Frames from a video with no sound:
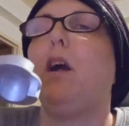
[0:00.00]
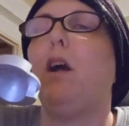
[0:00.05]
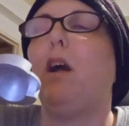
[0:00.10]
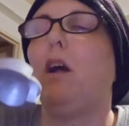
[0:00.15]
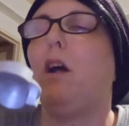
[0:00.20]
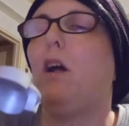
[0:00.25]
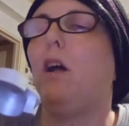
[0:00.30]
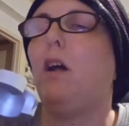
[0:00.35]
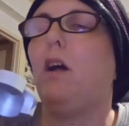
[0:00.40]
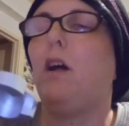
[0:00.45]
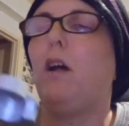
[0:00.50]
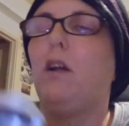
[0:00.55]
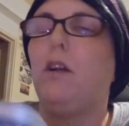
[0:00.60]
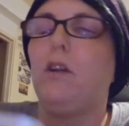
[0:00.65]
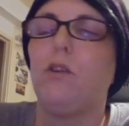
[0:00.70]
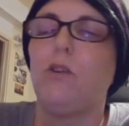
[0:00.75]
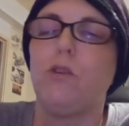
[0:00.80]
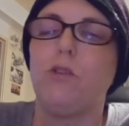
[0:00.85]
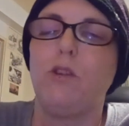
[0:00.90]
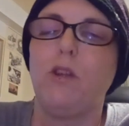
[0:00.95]

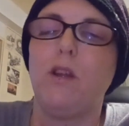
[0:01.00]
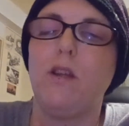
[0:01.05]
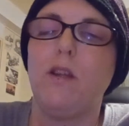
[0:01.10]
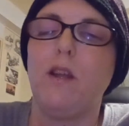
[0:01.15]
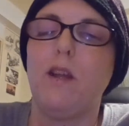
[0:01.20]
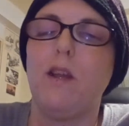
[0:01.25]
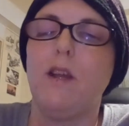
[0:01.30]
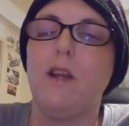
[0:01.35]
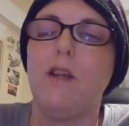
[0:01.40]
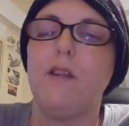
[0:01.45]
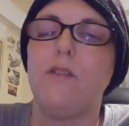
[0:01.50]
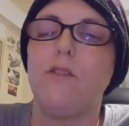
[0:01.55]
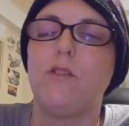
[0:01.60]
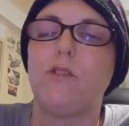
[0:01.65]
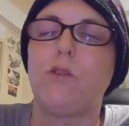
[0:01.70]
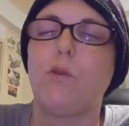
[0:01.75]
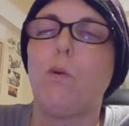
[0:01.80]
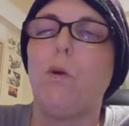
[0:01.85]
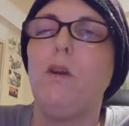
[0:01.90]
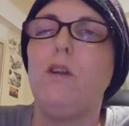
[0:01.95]
because it's
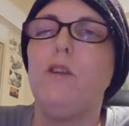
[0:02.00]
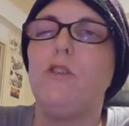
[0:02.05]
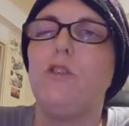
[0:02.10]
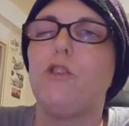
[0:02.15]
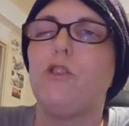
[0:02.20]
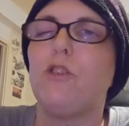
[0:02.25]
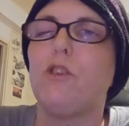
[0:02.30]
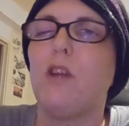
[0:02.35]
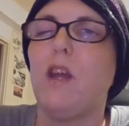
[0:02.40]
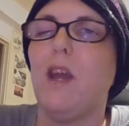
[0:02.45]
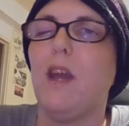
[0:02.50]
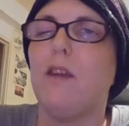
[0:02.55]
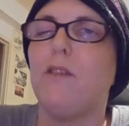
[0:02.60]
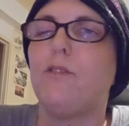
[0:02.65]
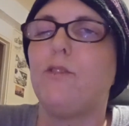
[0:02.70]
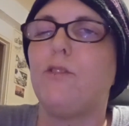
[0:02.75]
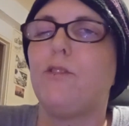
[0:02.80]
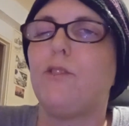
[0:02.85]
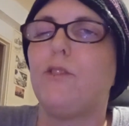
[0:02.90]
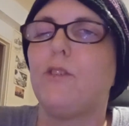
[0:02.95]
quite
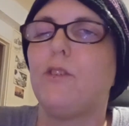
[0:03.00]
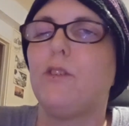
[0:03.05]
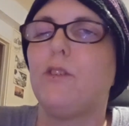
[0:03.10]
stiff.